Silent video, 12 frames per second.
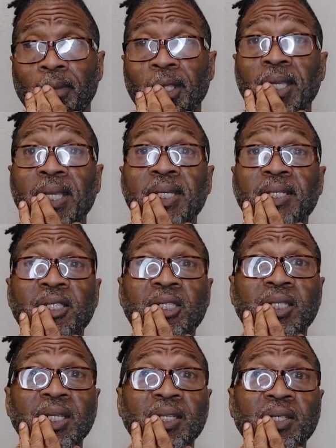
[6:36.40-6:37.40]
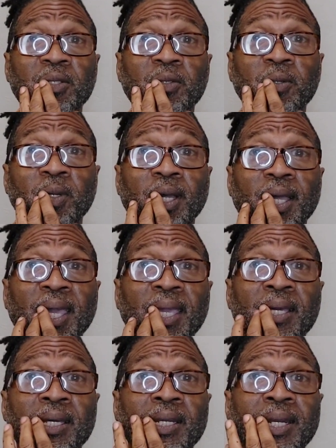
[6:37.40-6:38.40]
He's still
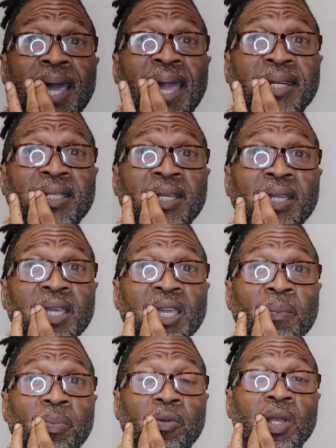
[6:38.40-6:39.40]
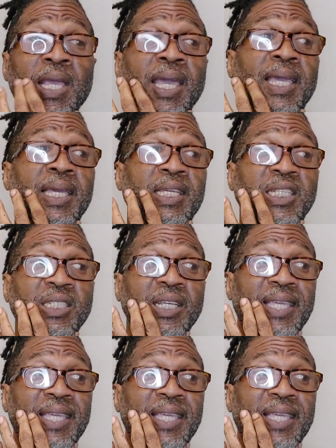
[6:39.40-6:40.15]
a Galactic Emperor. And he's the